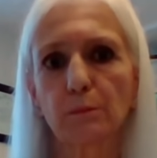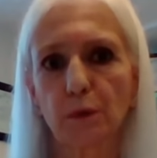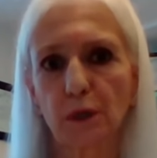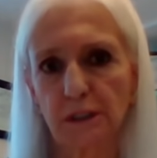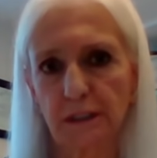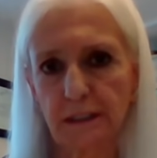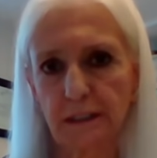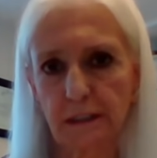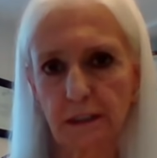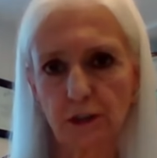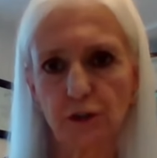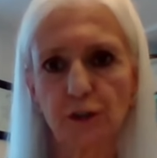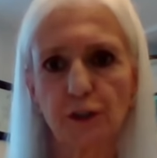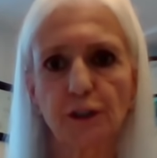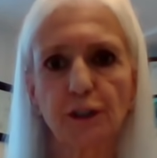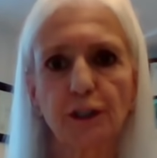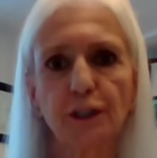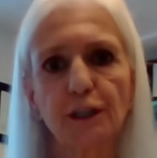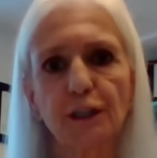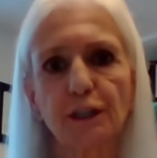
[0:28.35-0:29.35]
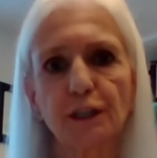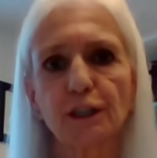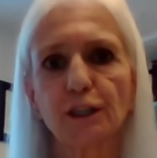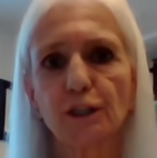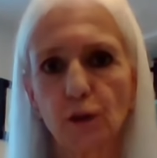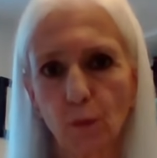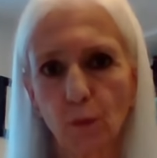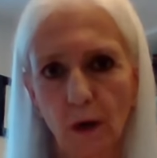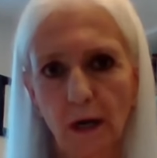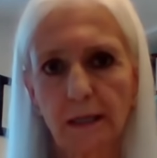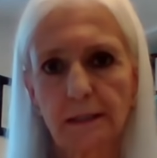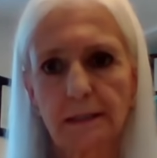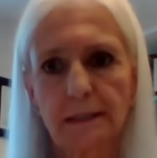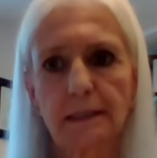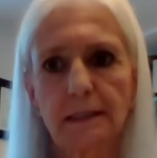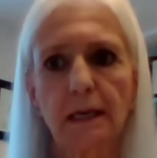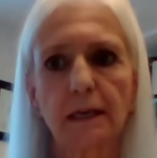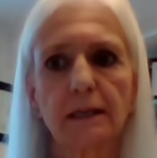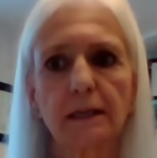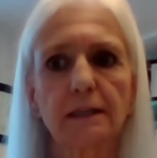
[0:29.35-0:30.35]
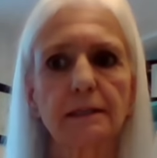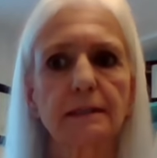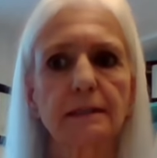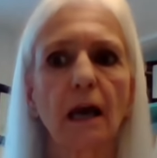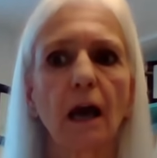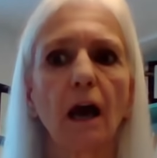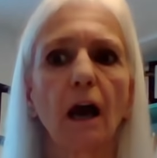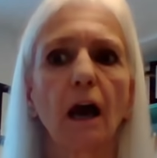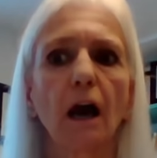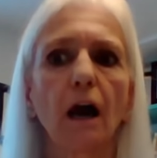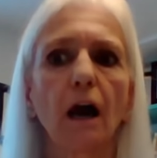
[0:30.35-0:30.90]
particularly in the Watts case,